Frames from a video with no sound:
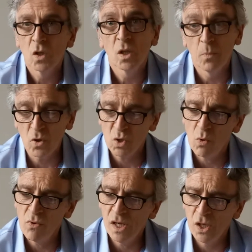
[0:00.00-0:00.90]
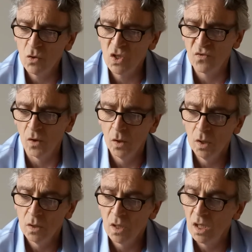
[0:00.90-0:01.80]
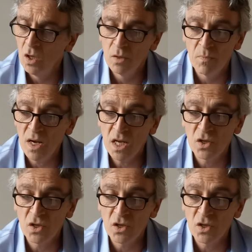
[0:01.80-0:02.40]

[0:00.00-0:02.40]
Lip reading: The books were really useful. They learned many